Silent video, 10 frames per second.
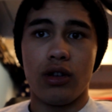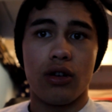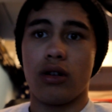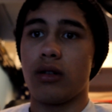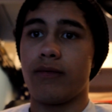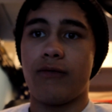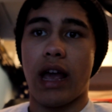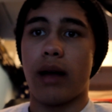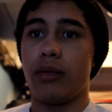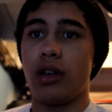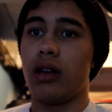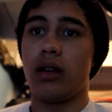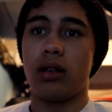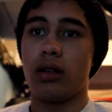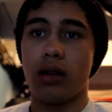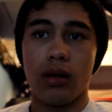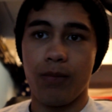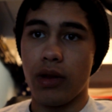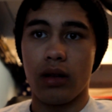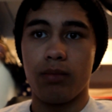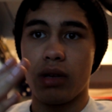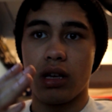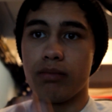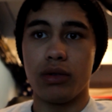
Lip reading: your family being